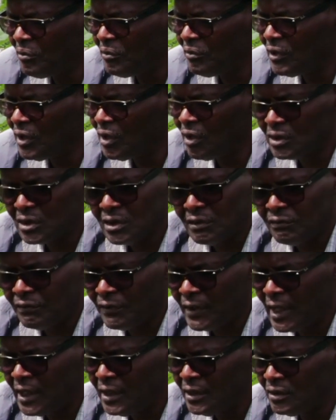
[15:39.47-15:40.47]
Lots of
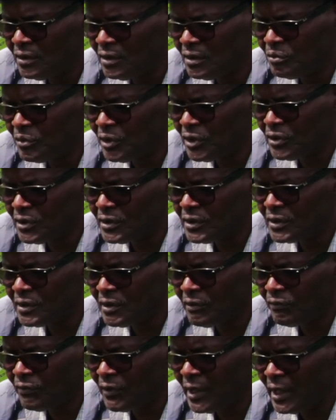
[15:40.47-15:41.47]
vinyl, because
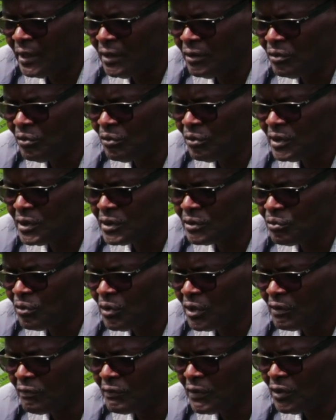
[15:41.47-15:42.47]
vinyl was
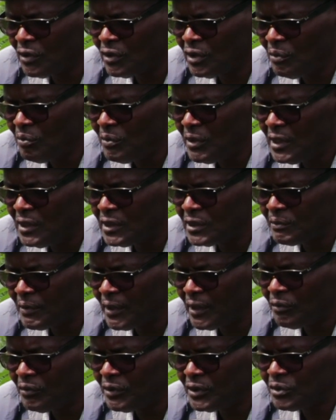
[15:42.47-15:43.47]
one of the only means
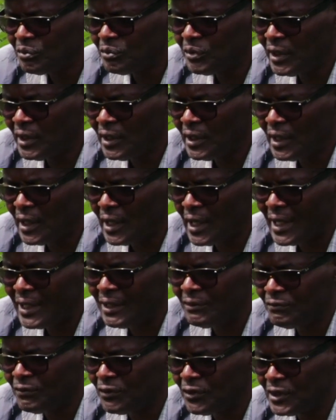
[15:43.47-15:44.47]
by which we had
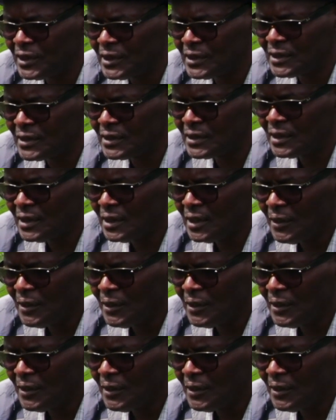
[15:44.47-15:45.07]
a voice.